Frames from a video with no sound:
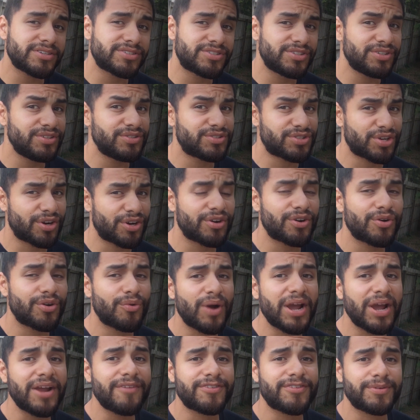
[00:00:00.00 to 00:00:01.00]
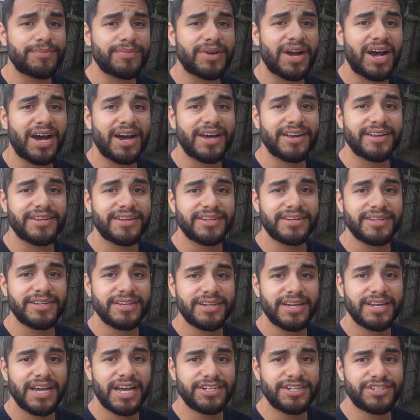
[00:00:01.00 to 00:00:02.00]
do you turn away from God
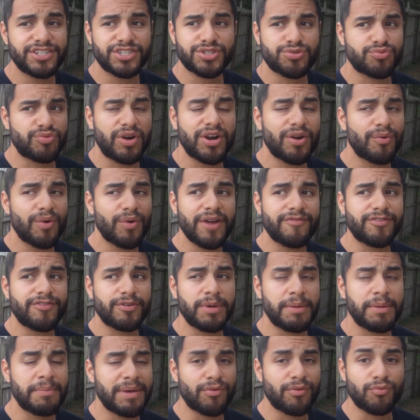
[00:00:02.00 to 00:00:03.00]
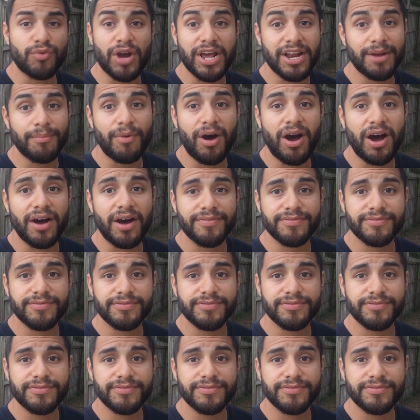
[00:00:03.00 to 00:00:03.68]
and just run away from Him and write Him off?